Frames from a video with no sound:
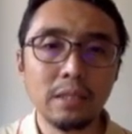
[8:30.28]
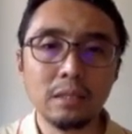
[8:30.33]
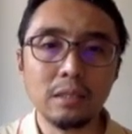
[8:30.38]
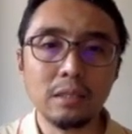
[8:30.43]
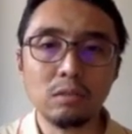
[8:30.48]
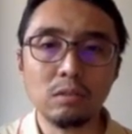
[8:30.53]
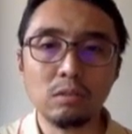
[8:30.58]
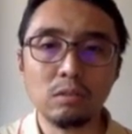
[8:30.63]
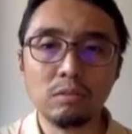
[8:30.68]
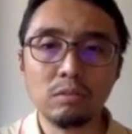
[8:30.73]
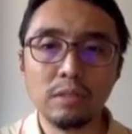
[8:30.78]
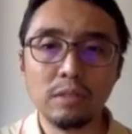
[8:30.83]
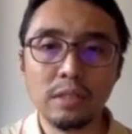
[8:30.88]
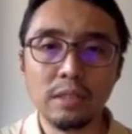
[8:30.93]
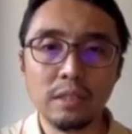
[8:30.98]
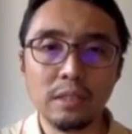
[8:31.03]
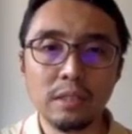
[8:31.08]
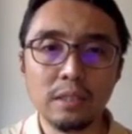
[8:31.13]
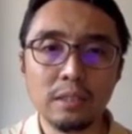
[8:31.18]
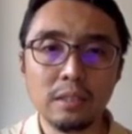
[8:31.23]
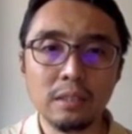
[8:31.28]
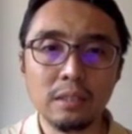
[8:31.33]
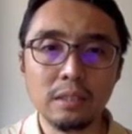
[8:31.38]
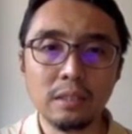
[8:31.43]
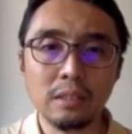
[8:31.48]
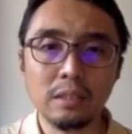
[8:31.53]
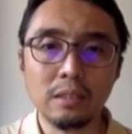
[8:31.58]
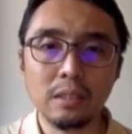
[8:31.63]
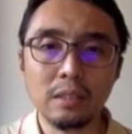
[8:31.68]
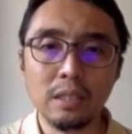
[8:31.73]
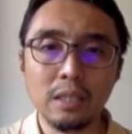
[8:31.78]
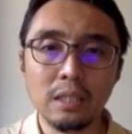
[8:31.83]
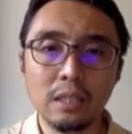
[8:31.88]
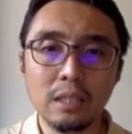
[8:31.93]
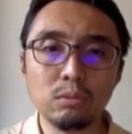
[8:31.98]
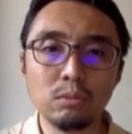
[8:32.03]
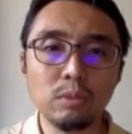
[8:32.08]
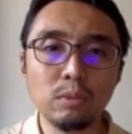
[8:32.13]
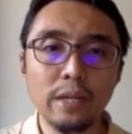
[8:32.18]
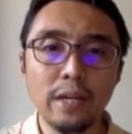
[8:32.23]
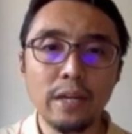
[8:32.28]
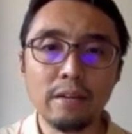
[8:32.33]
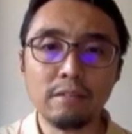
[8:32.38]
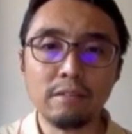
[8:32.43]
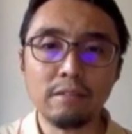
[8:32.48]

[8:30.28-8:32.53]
over here they do have